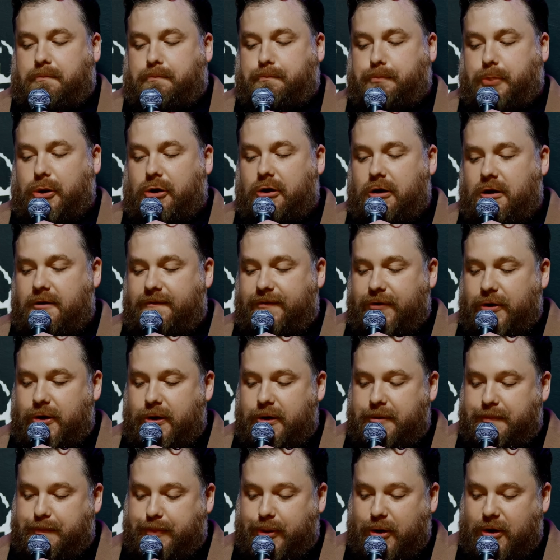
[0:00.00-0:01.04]

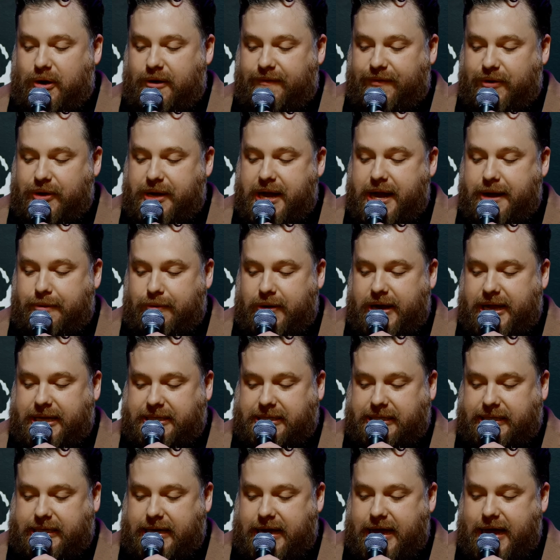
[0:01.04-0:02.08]
Pervert at
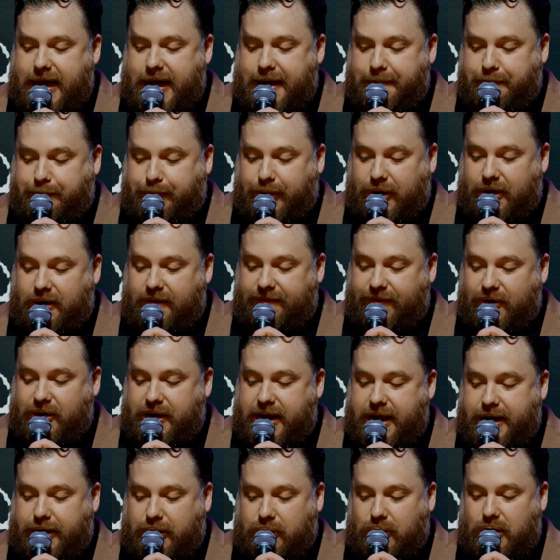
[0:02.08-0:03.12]
rest stop. Pervert
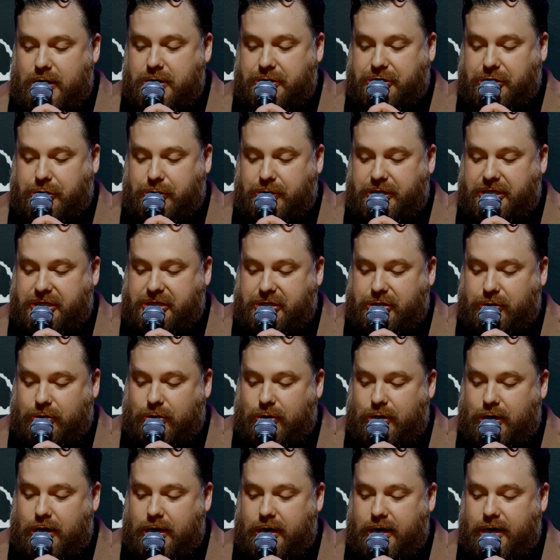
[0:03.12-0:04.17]
at grocery
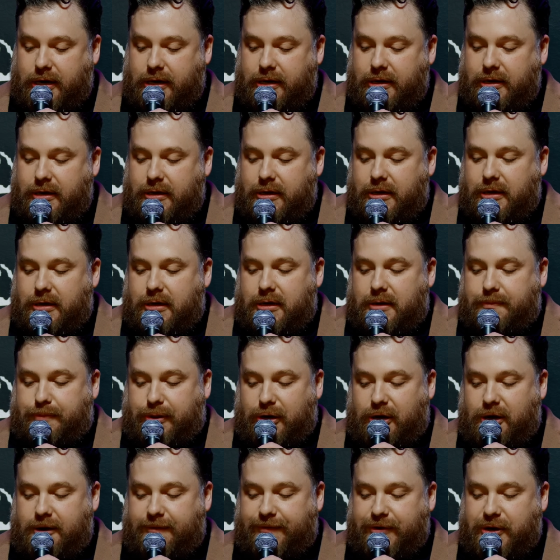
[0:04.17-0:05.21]
store.
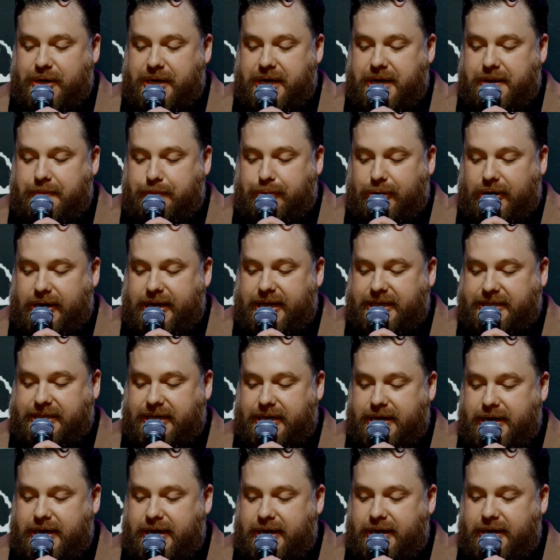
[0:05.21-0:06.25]
Pervert in
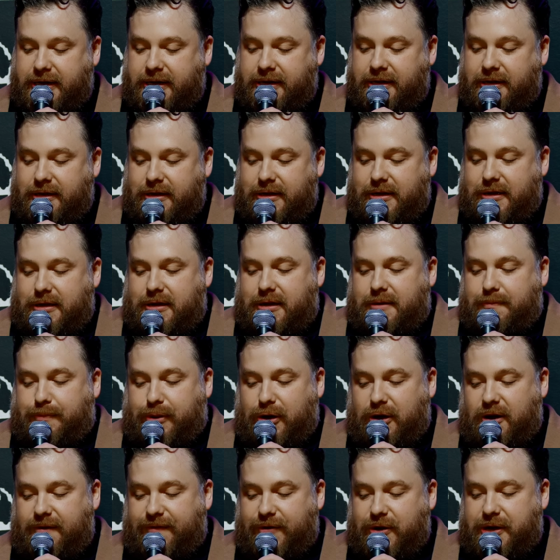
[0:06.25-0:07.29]
prison.
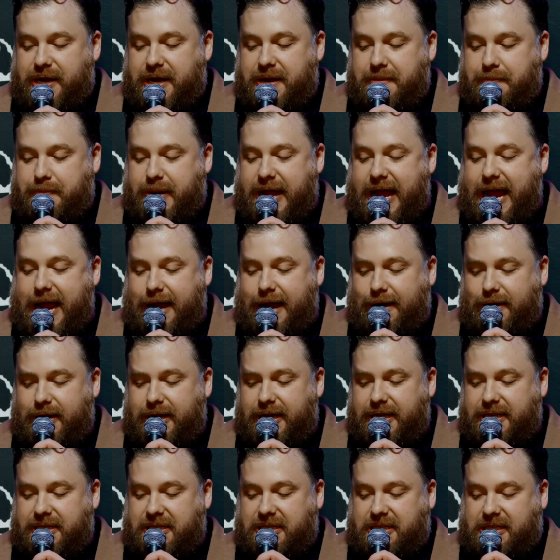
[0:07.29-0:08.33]
Pervert in
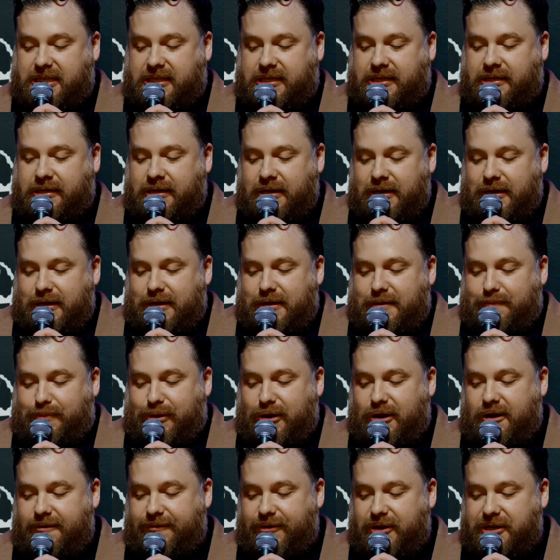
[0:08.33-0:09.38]
Paris.
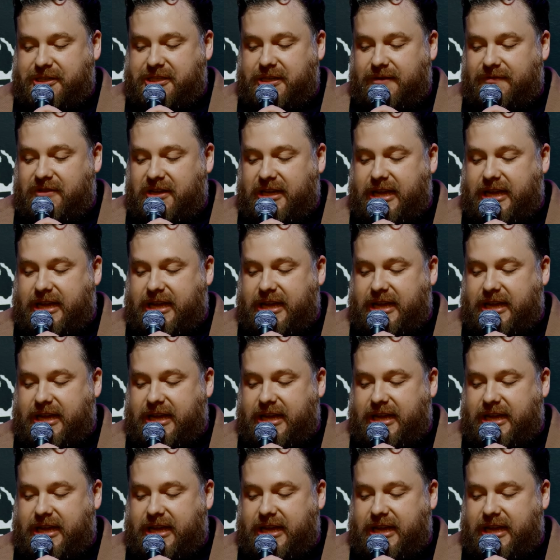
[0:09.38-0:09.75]
Perverts of the